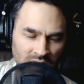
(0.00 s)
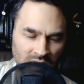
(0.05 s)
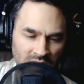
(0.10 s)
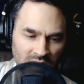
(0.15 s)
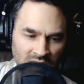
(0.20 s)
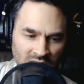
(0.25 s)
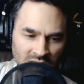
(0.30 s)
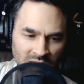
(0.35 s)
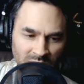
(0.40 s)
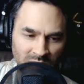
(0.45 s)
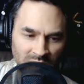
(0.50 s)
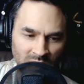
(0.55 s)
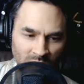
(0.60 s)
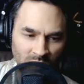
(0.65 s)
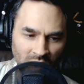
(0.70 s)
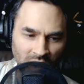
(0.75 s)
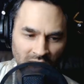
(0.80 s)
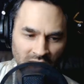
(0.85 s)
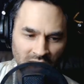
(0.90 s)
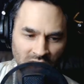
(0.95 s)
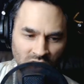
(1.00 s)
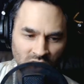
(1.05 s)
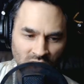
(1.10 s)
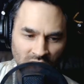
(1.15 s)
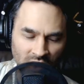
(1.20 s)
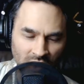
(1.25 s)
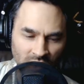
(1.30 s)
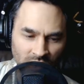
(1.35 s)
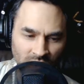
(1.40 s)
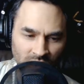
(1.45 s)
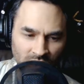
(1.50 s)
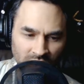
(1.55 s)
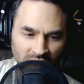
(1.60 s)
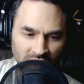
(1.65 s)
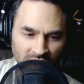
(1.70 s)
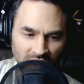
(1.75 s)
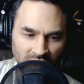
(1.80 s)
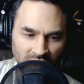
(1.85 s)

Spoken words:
CBY channel 3.